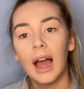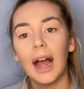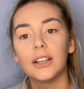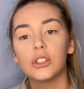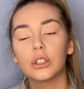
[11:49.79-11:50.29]

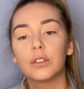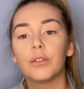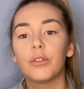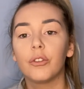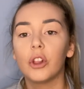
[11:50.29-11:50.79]
and just
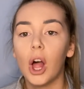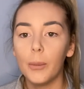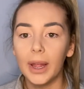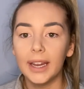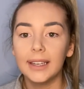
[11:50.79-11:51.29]

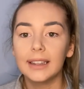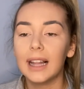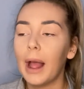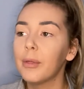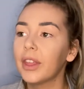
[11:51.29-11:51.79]
flowing,
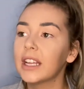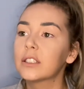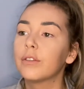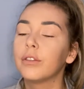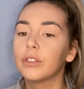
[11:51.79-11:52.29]
letting things
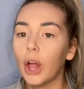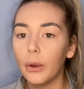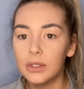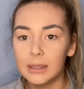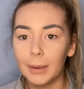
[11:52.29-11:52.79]
flow
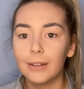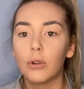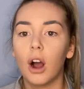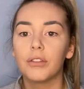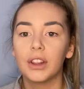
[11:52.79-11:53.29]
to me,
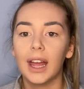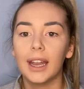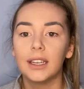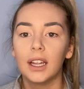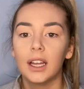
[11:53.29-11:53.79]
rather than